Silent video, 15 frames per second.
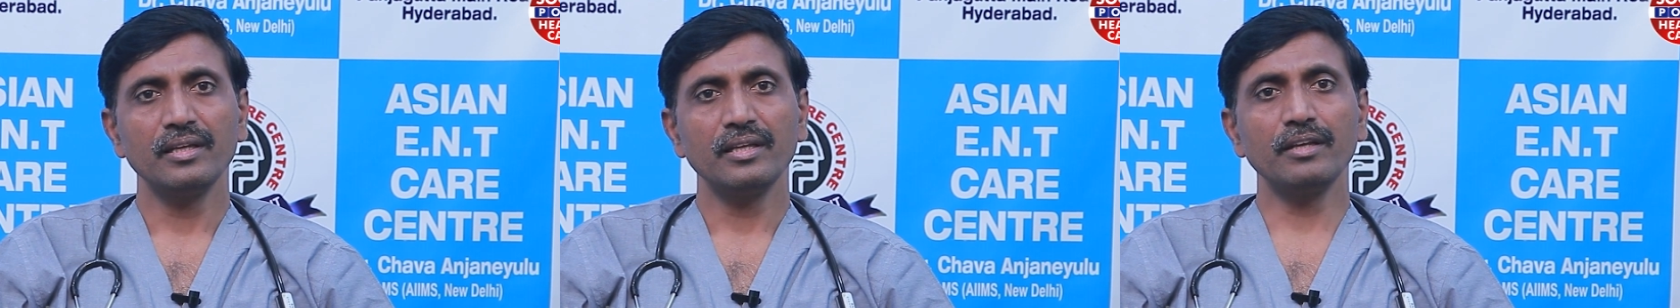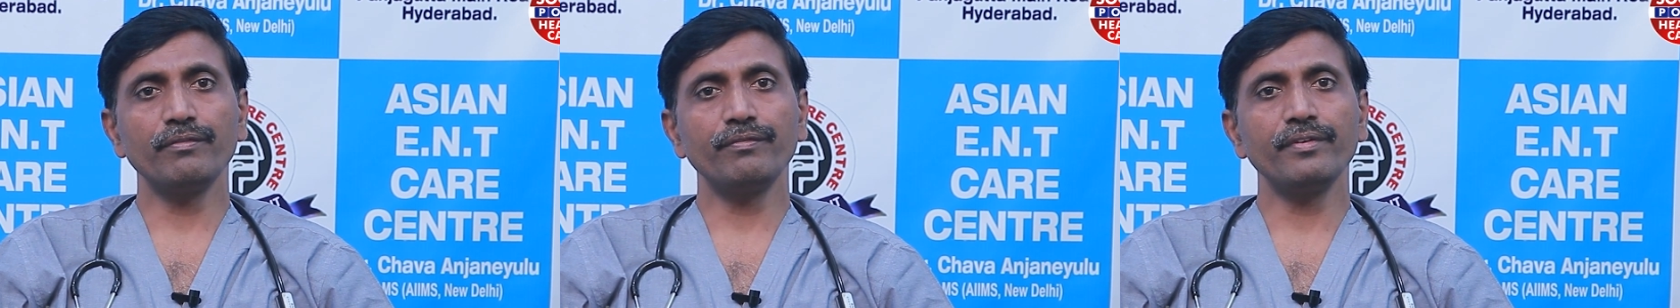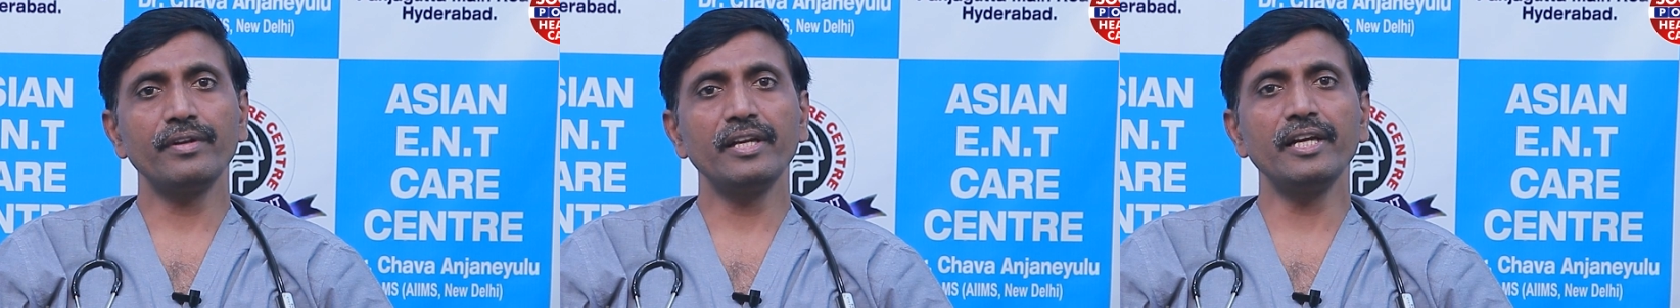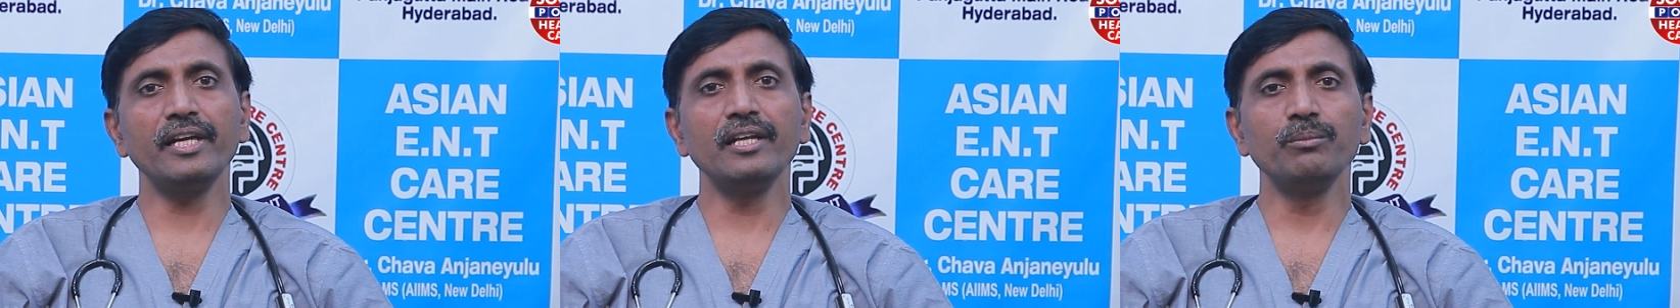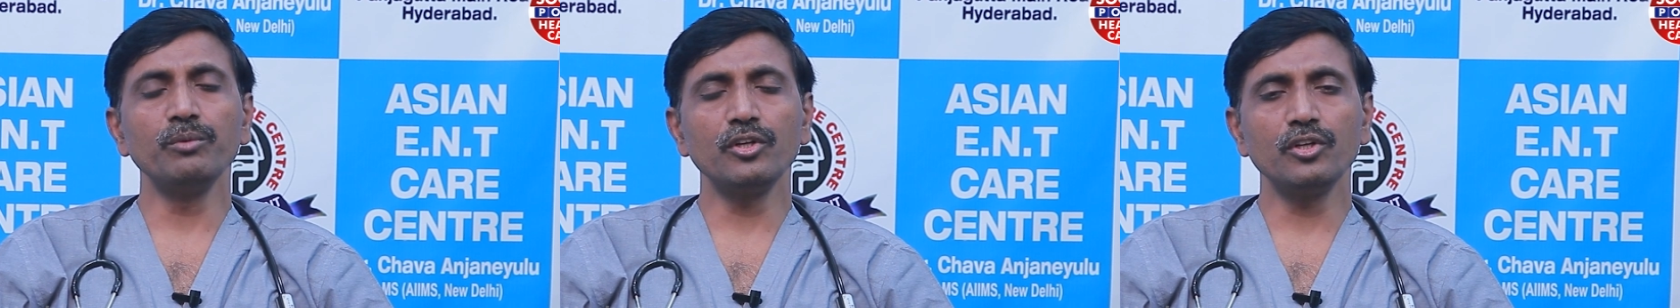if need
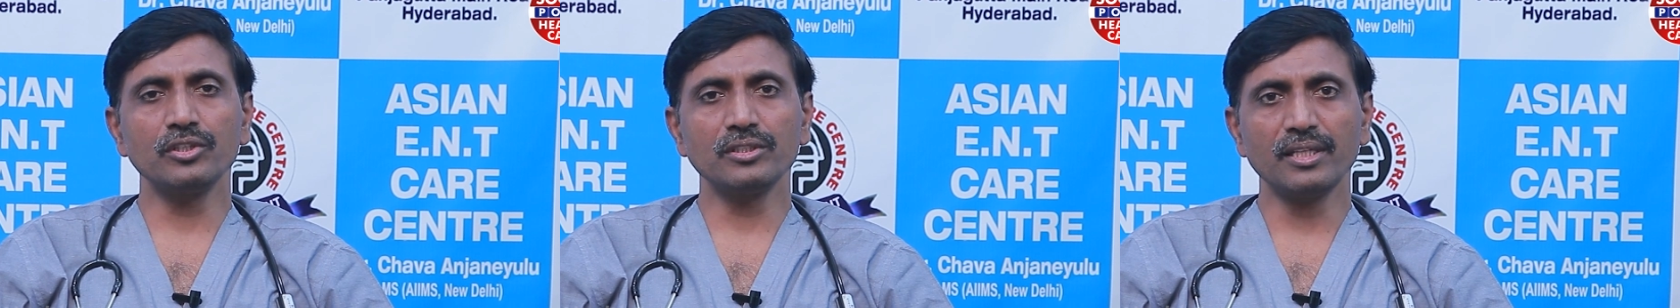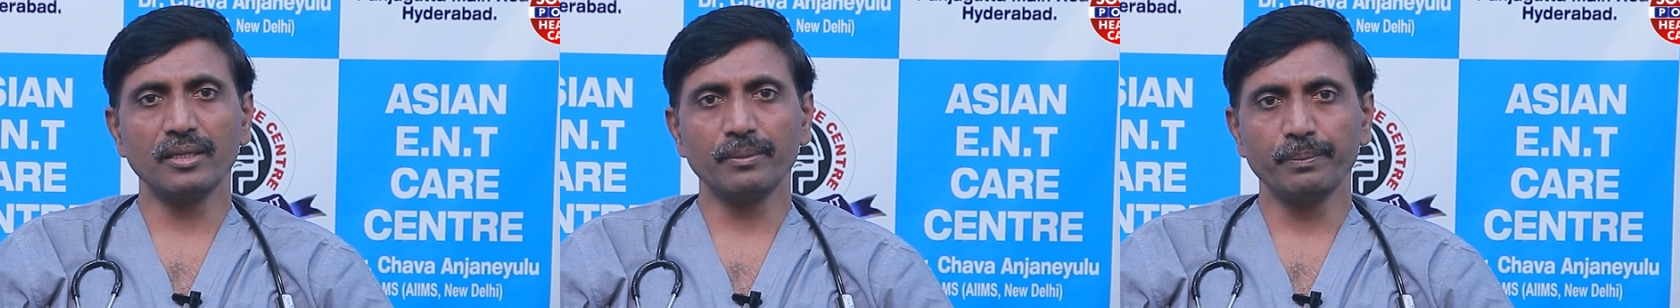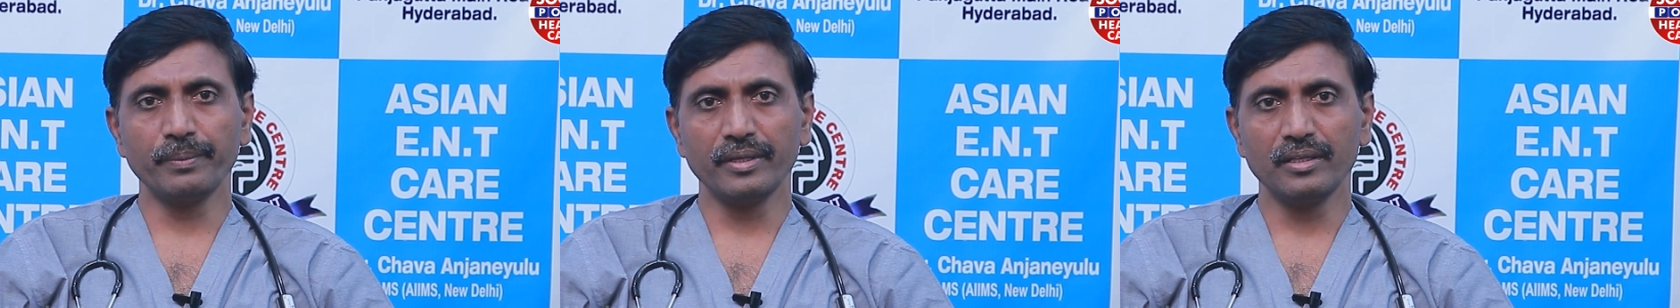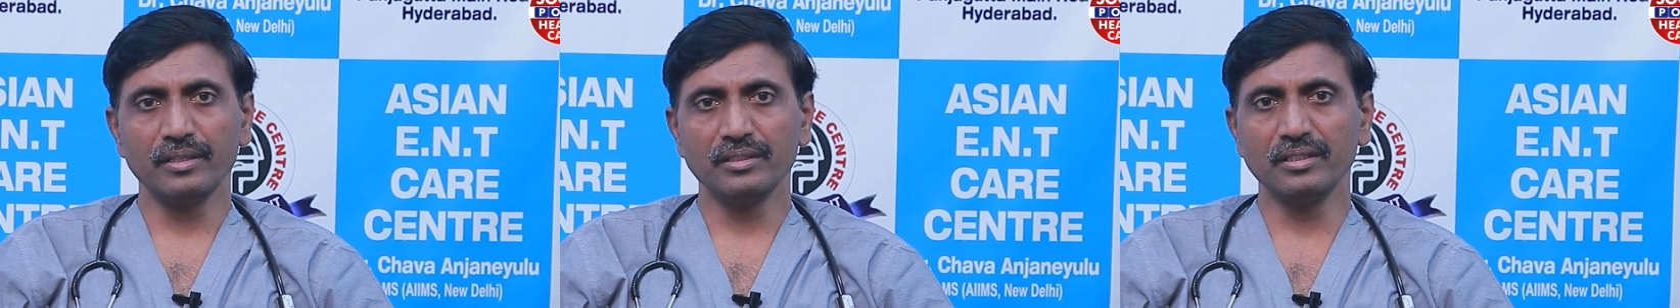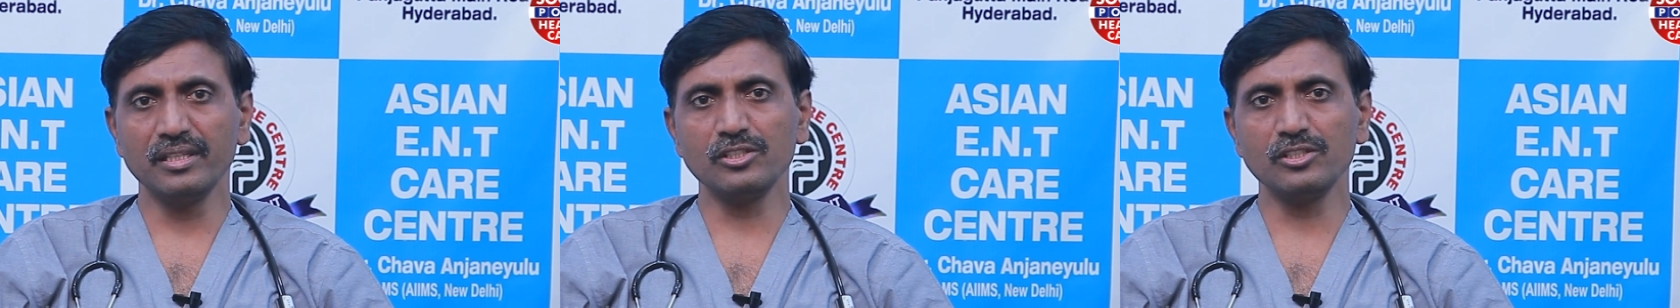immunotherapy,